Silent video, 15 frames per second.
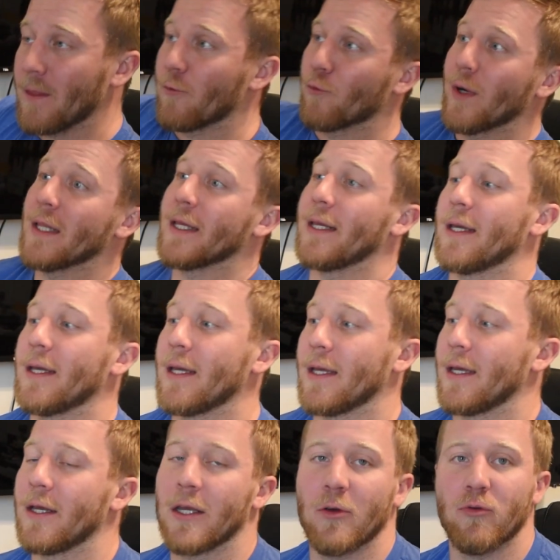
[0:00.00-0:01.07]
really,
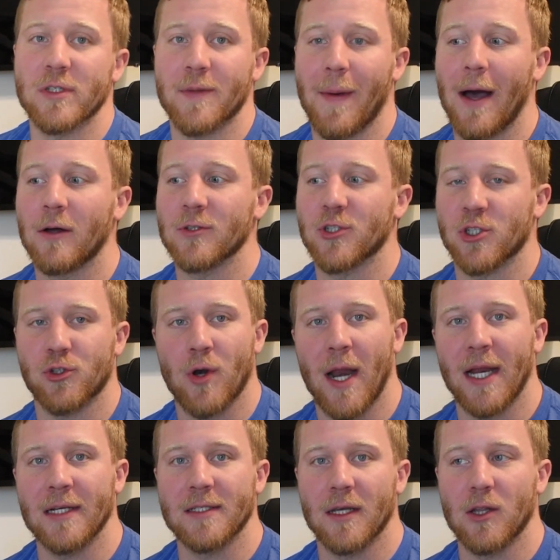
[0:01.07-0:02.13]
it was about just
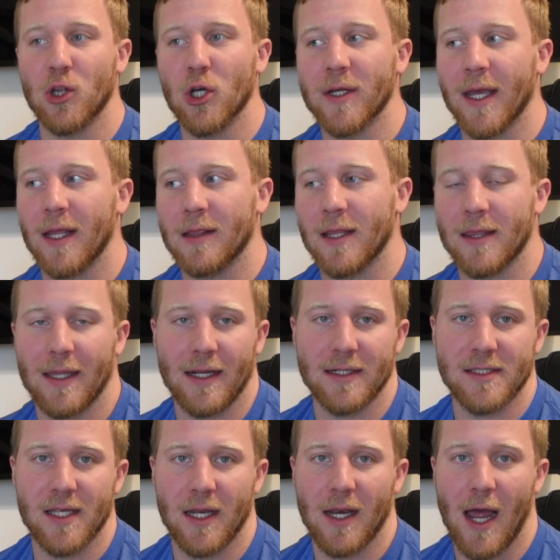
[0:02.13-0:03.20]
trying to look at the
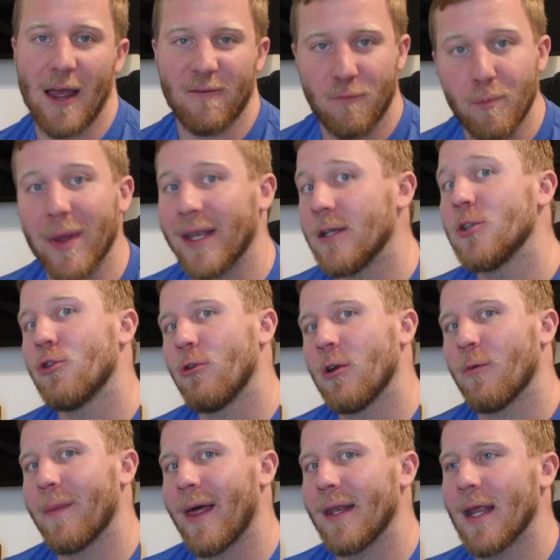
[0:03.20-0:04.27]
things that I've been doing
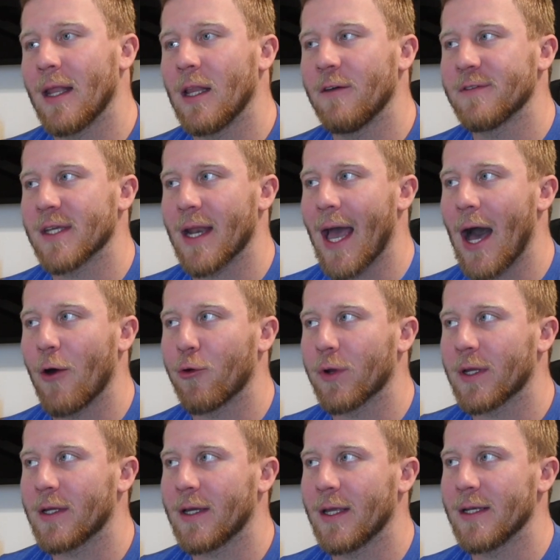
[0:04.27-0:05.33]
with my deadlifts and how to
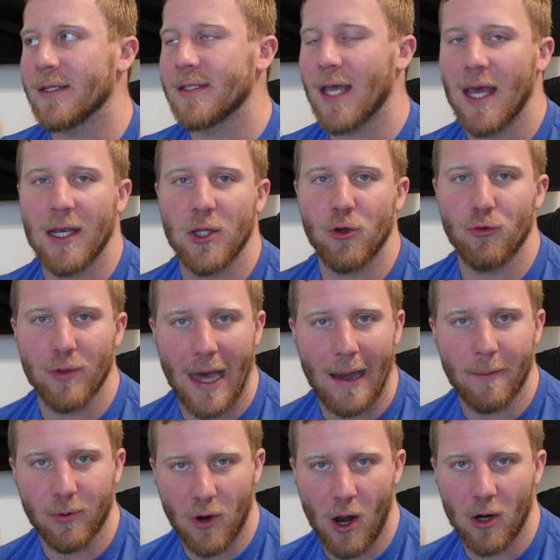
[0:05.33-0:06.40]
continue
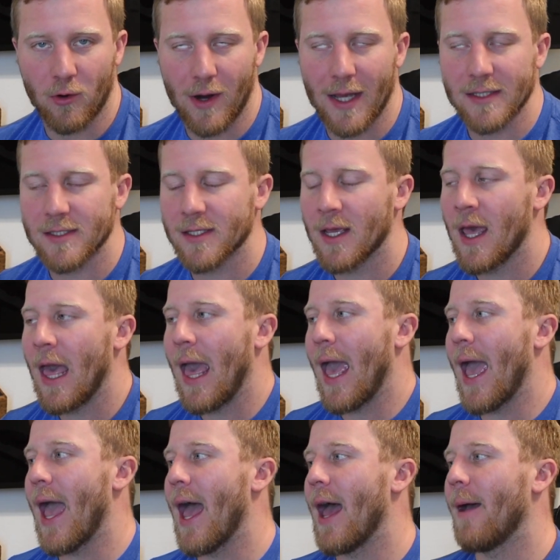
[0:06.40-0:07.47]
that progress.
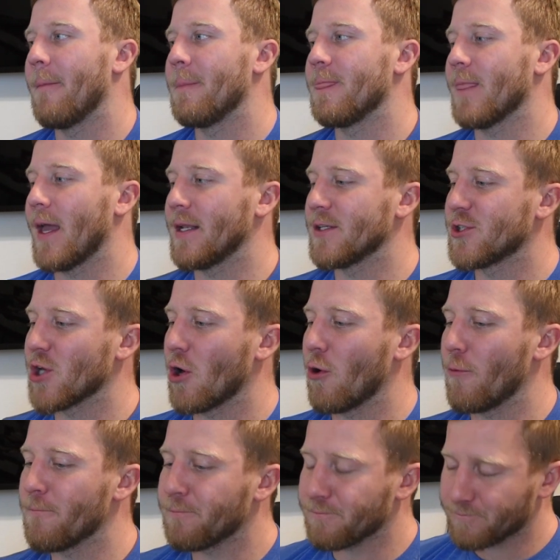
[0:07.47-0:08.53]
And
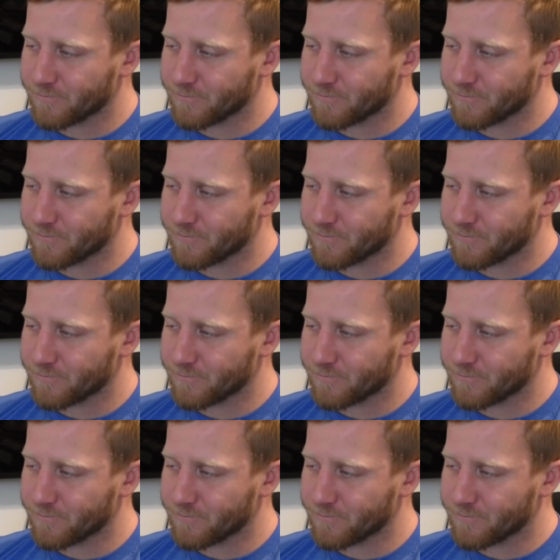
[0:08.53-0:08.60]
so